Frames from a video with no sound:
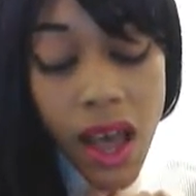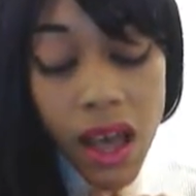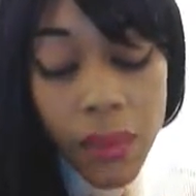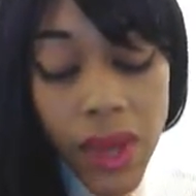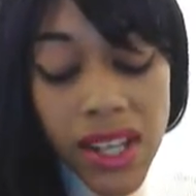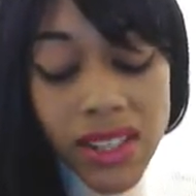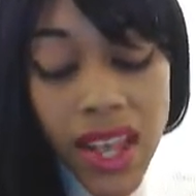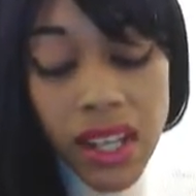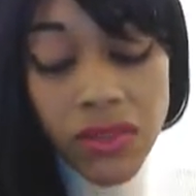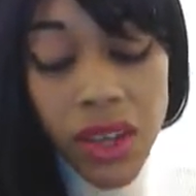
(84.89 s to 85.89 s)
Um, I just
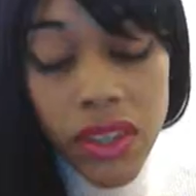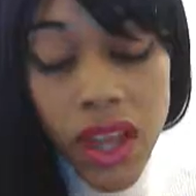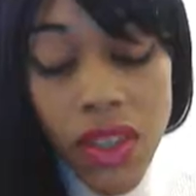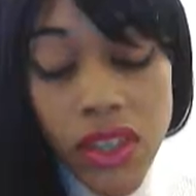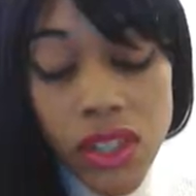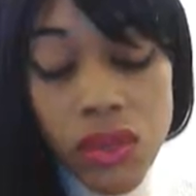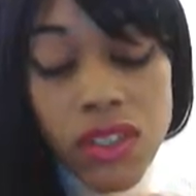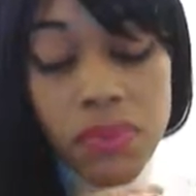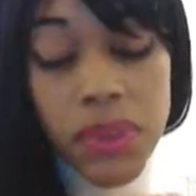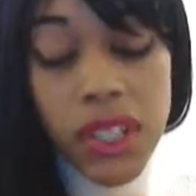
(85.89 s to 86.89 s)
ask, Father God, that you
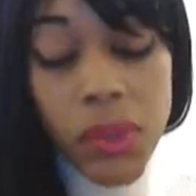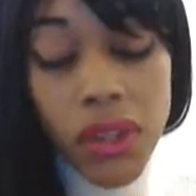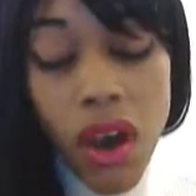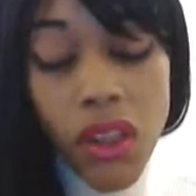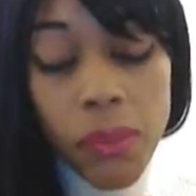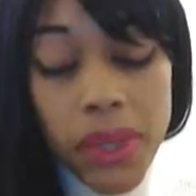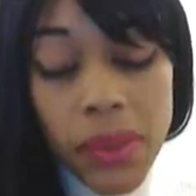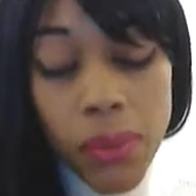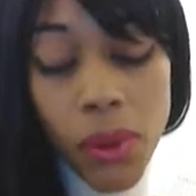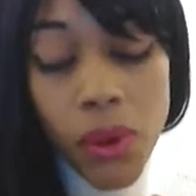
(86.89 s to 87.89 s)
just be with all the
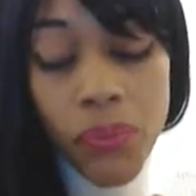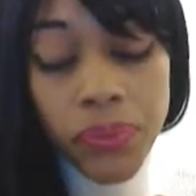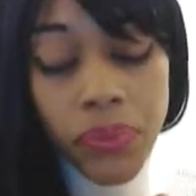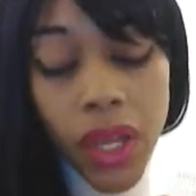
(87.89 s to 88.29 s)
people